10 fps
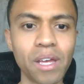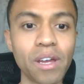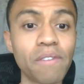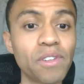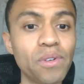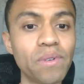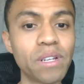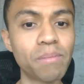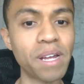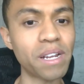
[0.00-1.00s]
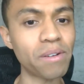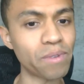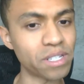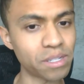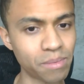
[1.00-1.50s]
You have to do an independent,
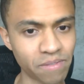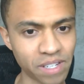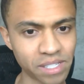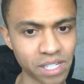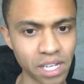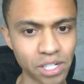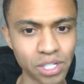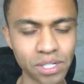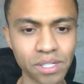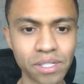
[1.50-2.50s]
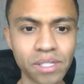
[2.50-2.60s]
reasonable investigation.